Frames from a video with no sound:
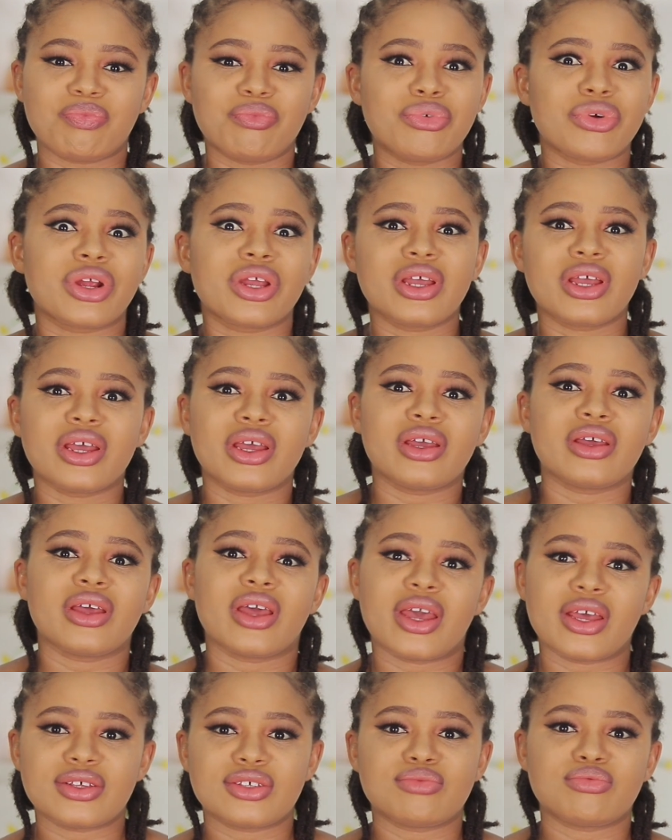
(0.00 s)

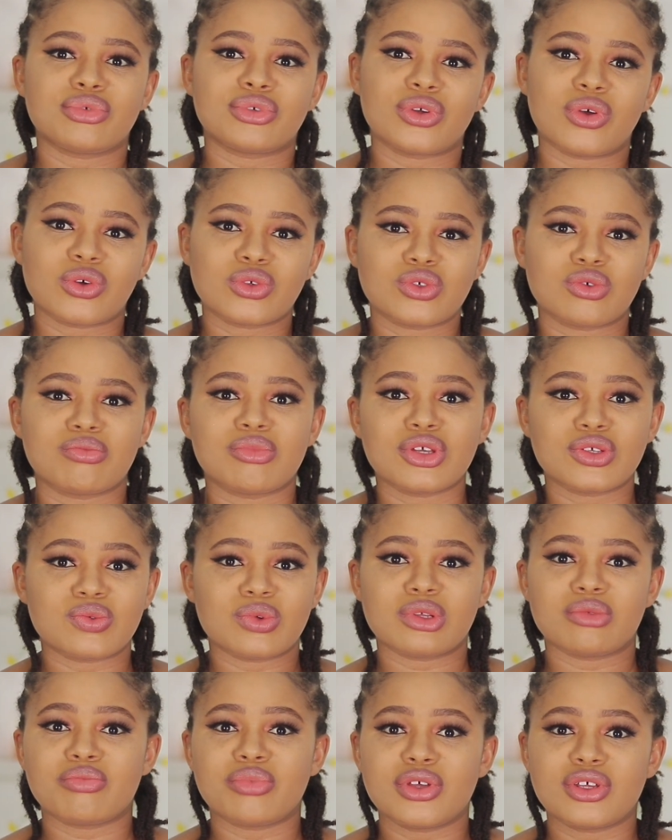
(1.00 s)
bringing A's product to mix
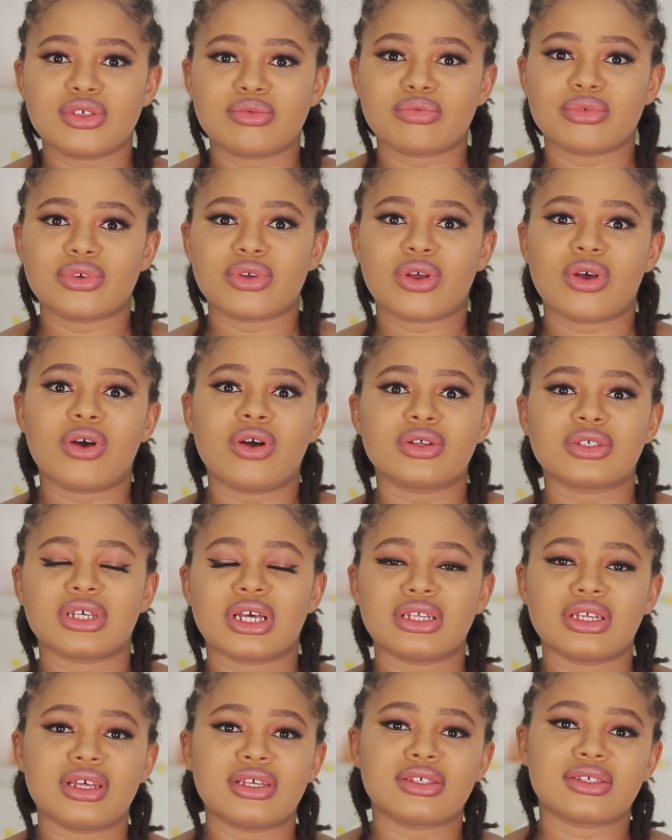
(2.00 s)
with B's product,
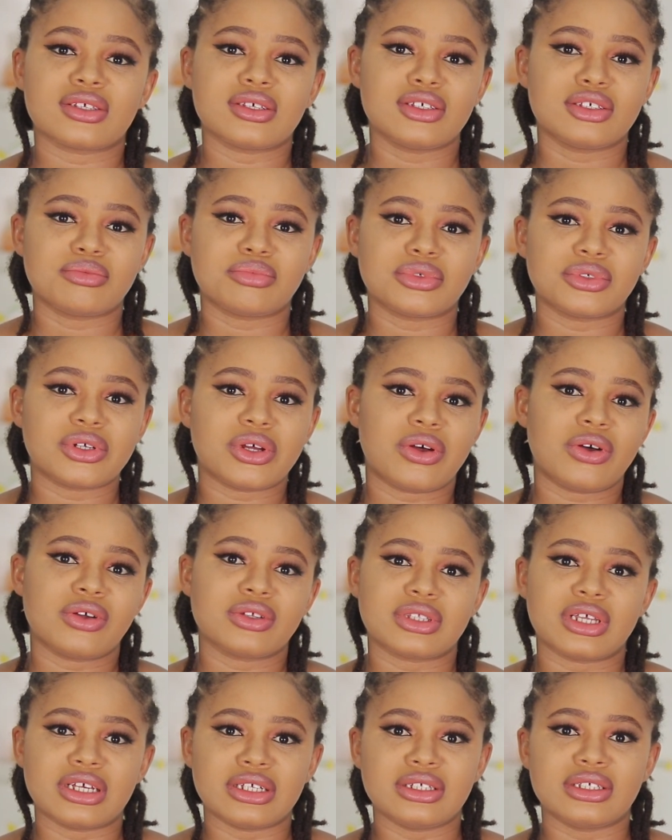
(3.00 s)
and then C's
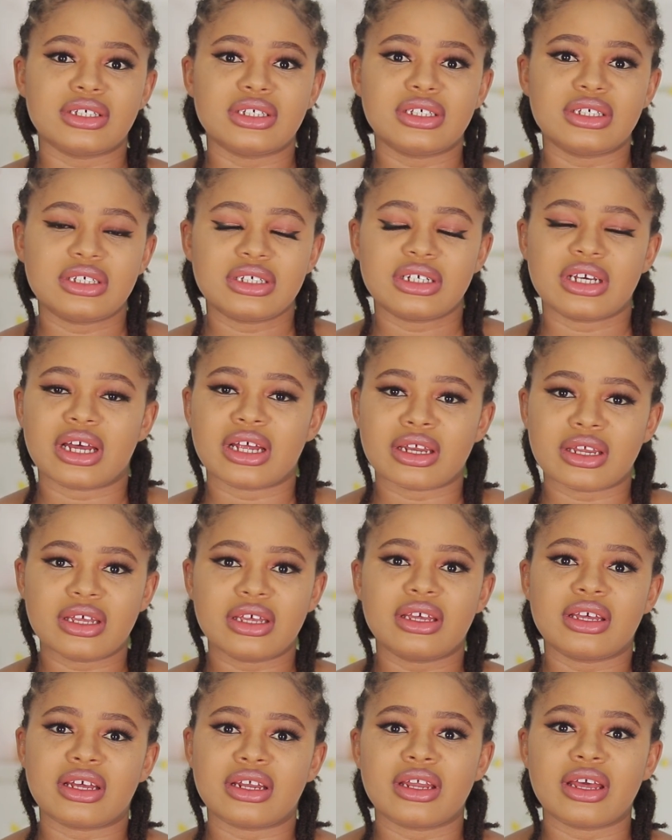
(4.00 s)
product, and D and
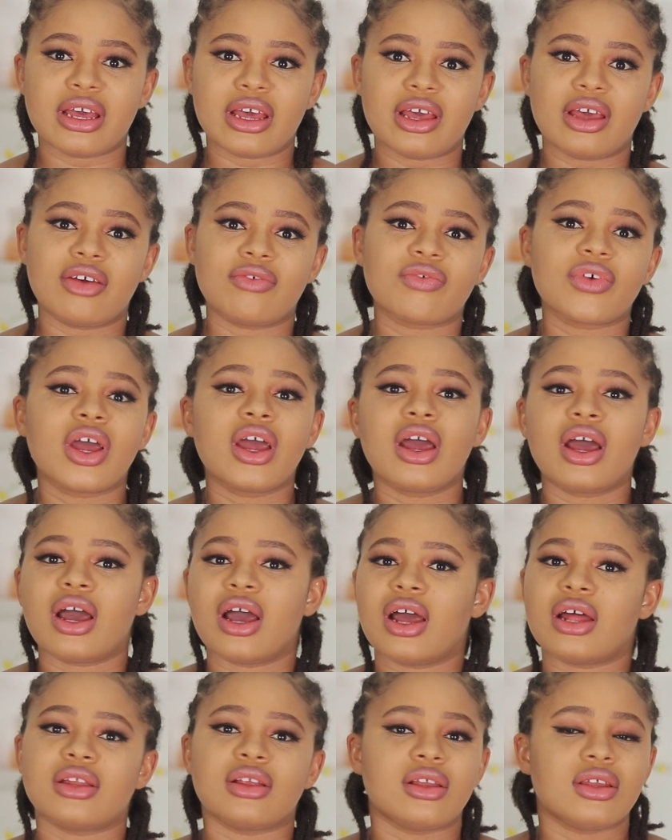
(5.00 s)
E and F,
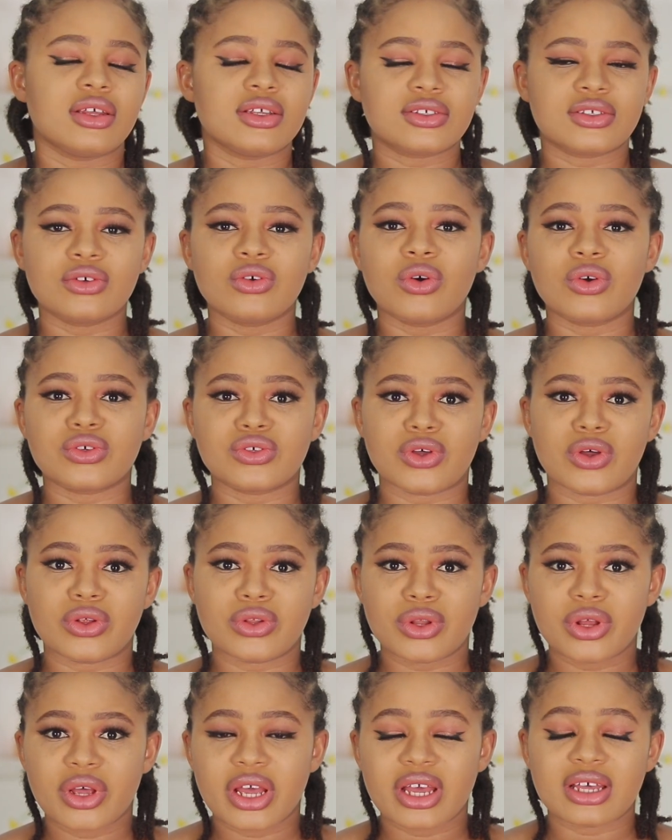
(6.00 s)
and the list goes
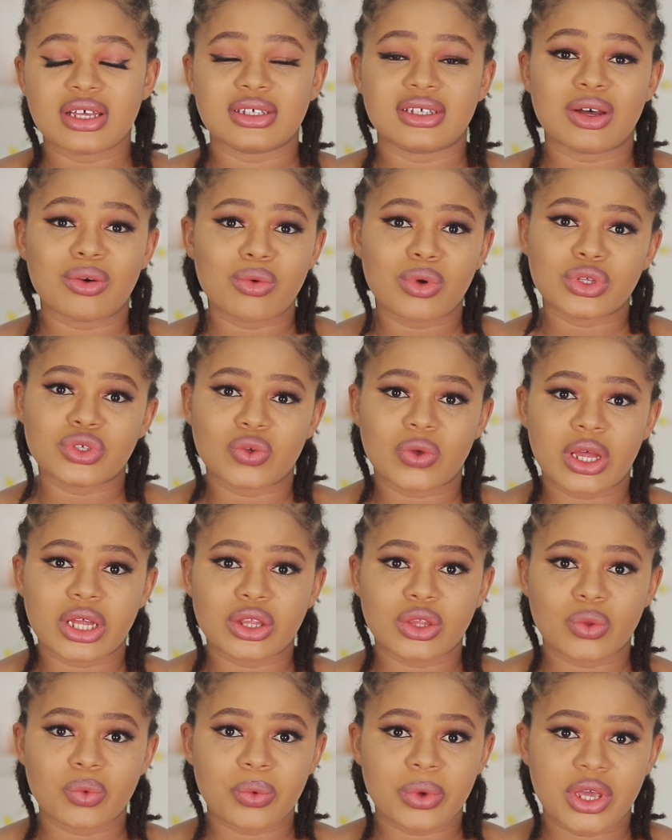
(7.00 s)
on? Is that what you are
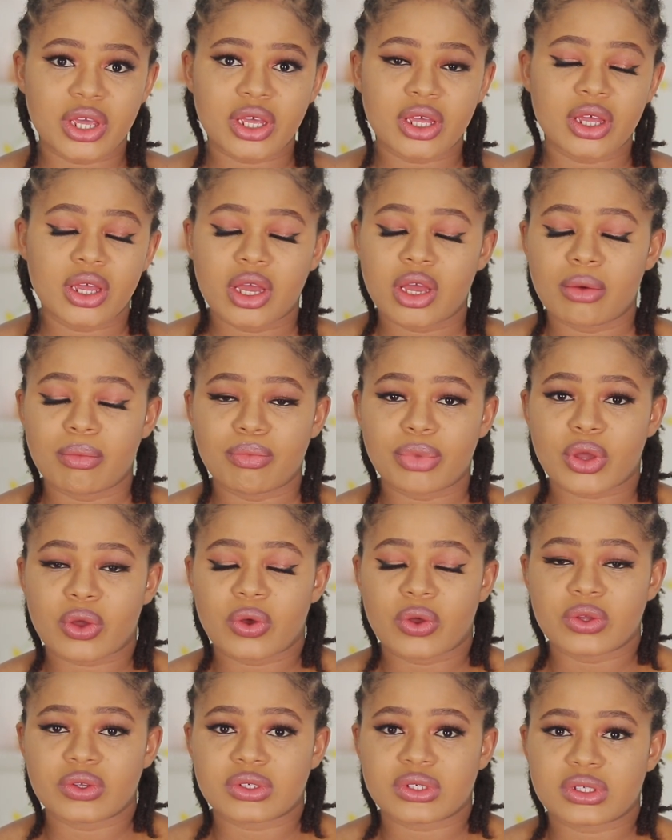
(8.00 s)
doing?
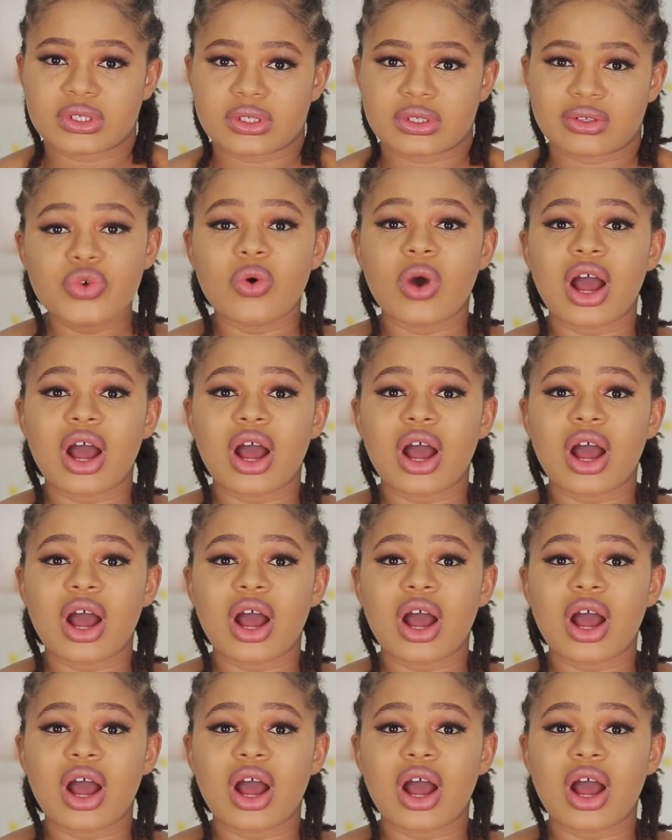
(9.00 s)
Because you